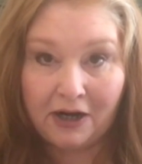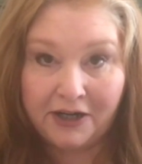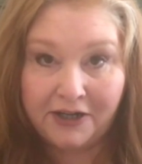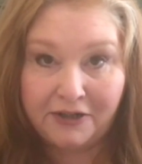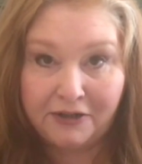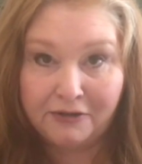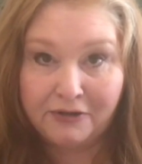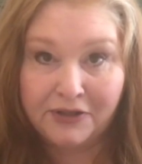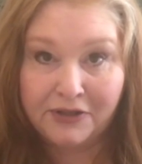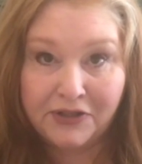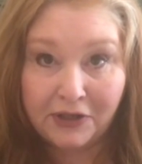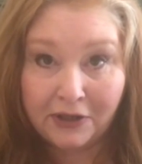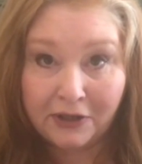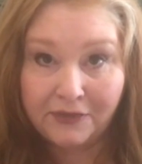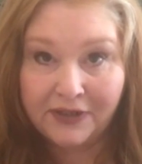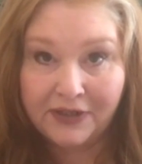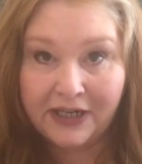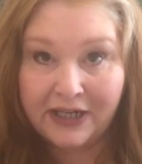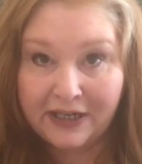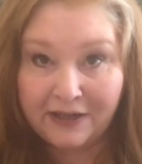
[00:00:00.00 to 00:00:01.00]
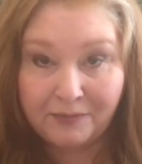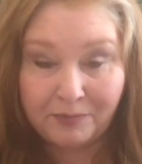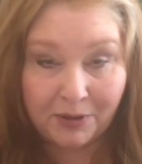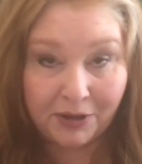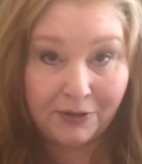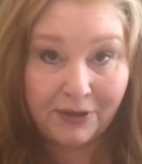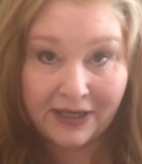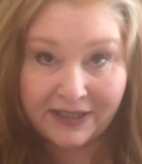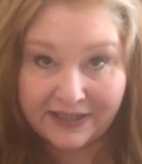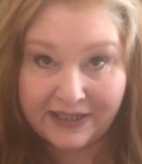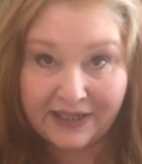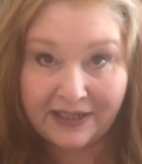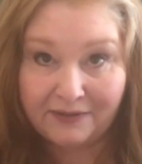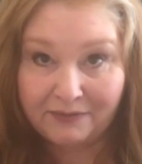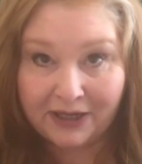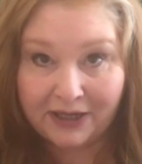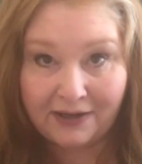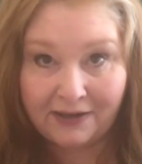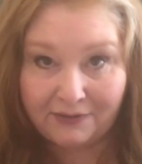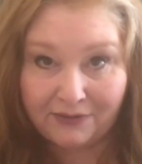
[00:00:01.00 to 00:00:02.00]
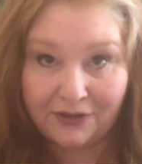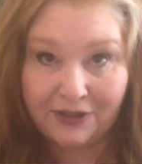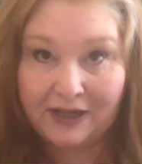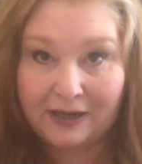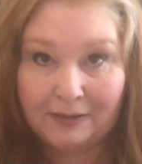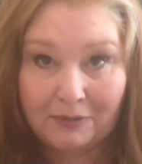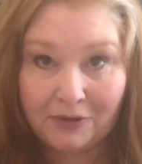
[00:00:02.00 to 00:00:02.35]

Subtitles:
are you conservative, progressive, whatever?